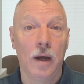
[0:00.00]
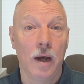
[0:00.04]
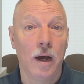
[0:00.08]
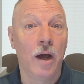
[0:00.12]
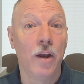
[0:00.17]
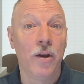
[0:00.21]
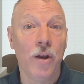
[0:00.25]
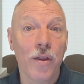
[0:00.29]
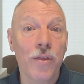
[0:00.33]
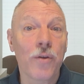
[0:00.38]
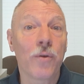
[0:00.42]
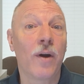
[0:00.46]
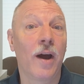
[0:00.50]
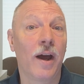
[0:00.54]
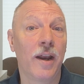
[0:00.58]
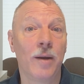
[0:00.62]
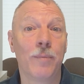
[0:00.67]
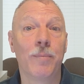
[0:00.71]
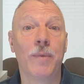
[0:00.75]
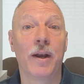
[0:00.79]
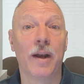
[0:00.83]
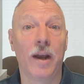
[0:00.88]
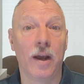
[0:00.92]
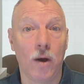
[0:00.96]
Another
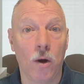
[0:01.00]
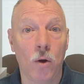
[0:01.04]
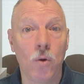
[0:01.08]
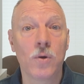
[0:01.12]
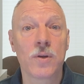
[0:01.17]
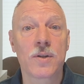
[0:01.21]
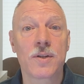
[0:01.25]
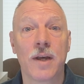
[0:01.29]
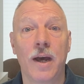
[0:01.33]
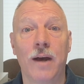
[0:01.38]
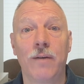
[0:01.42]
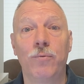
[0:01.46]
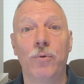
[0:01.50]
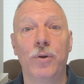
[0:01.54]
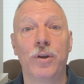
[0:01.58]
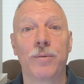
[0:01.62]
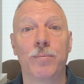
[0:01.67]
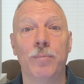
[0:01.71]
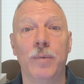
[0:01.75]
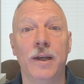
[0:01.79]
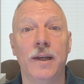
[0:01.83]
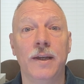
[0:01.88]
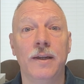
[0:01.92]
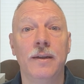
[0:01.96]
item that I always have with
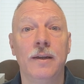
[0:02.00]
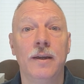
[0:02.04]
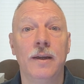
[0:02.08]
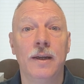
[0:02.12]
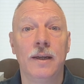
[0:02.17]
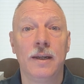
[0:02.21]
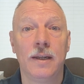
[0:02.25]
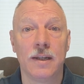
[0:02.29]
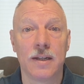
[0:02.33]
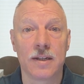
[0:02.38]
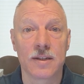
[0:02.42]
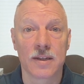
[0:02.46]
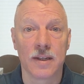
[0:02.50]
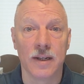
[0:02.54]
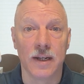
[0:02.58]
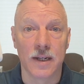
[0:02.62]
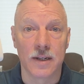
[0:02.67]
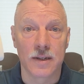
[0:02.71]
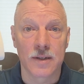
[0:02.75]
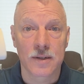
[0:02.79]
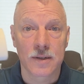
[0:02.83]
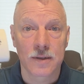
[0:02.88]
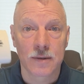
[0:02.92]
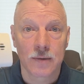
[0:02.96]
me is
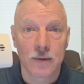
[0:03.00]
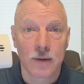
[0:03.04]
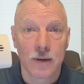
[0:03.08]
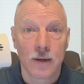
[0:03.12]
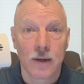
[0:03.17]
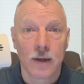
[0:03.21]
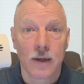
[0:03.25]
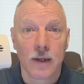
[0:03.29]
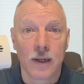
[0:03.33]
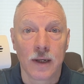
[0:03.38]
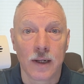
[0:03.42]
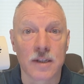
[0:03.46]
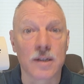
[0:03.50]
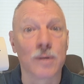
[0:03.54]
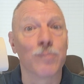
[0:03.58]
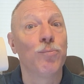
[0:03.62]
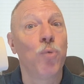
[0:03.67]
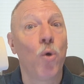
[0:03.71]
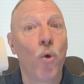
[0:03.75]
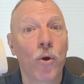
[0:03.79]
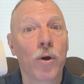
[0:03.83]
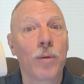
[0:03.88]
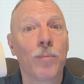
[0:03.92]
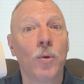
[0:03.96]
this. It's a
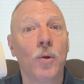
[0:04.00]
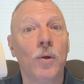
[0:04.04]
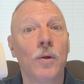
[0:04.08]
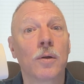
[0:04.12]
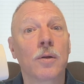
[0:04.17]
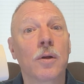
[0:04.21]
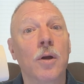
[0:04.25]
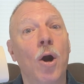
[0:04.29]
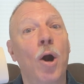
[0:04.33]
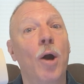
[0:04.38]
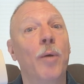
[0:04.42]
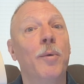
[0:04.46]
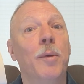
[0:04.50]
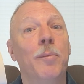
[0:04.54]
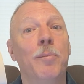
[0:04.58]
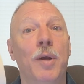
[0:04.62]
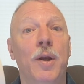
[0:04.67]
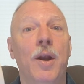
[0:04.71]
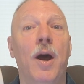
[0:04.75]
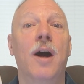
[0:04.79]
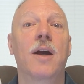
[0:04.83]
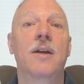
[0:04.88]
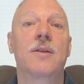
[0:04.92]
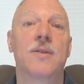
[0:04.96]
portable carbon
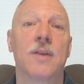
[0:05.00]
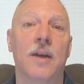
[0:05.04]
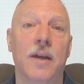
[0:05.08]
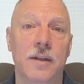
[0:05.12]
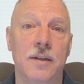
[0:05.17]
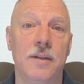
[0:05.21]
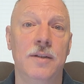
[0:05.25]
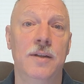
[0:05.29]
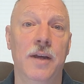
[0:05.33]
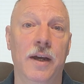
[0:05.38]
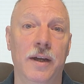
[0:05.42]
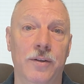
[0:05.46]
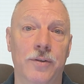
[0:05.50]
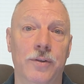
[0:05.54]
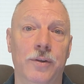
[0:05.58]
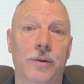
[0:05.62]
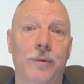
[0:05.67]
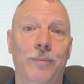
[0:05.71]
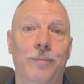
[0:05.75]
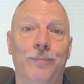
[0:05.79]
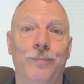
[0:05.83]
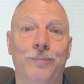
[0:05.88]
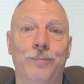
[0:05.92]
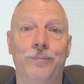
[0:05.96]
monoxide detector.
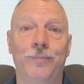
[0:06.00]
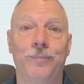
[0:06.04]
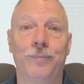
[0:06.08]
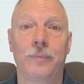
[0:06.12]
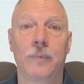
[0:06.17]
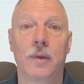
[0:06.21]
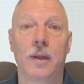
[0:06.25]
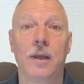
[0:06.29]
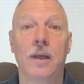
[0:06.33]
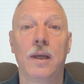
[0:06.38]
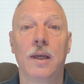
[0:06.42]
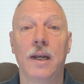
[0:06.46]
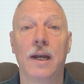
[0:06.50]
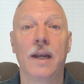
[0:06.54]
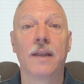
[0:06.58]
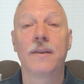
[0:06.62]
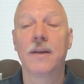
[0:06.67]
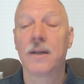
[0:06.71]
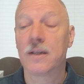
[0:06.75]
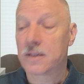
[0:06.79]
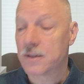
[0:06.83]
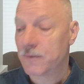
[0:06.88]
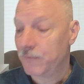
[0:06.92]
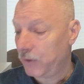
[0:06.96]
And I
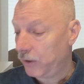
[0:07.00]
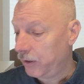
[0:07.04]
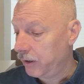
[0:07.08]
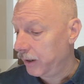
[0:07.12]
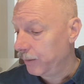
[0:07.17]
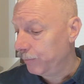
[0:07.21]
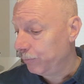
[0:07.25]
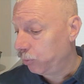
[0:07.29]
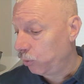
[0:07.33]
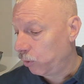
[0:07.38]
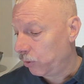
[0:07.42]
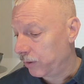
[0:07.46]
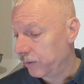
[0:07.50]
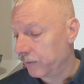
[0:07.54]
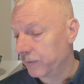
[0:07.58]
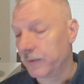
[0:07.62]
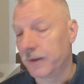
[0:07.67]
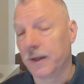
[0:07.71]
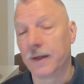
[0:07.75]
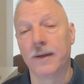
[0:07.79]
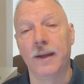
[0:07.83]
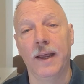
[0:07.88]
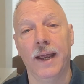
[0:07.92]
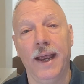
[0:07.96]
think it's a very important
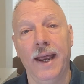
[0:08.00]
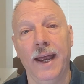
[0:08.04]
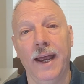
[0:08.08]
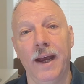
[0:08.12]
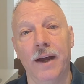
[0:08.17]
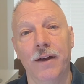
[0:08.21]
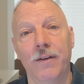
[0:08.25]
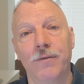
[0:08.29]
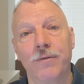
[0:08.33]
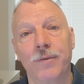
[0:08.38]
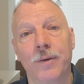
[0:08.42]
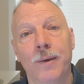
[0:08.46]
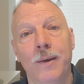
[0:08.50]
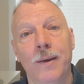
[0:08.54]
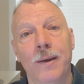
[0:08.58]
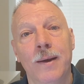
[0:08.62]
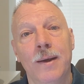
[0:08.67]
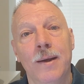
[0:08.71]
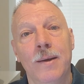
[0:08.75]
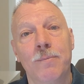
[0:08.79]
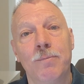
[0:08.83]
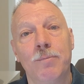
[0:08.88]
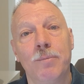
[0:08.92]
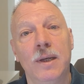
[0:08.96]
thing to have
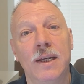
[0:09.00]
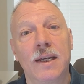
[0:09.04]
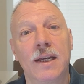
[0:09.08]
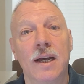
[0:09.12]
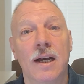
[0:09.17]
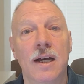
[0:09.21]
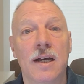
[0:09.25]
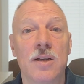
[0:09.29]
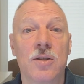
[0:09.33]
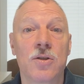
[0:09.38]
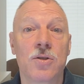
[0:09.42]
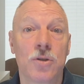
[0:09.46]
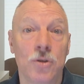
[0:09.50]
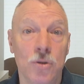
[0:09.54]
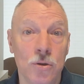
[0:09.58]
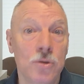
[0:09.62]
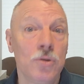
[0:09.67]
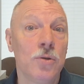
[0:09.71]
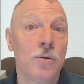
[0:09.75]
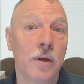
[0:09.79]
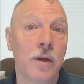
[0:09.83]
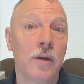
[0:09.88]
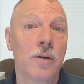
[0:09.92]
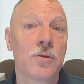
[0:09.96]
because you
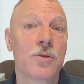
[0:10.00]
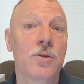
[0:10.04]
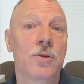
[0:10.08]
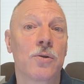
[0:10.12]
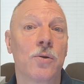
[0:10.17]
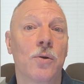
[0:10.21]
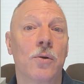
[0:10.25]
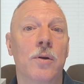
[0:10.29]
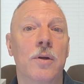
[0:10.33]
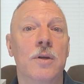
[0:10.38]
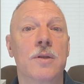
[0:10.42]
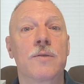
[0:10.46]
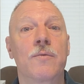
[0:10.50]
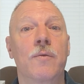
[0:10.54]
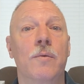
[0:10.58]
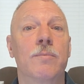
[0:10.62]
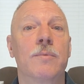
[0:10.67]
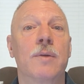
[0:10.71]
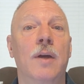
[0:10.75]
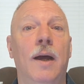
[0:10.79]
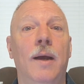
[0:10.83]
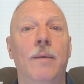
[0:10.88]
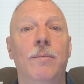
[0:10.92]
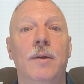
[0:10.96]
do hear stories from
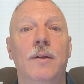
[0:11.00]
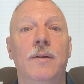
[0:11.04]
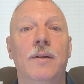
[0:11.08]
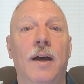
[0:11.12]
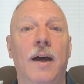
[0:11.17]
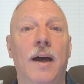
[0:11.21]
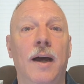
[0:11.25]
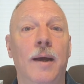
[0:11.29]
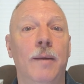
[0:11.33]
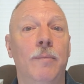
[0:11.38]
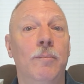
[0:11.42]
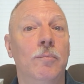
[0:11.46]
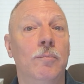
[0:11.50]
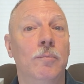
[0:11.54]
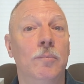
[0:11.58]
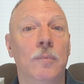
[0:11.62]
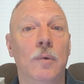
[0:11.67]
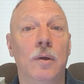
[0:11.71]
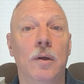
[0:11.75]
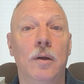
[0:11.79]
time to time,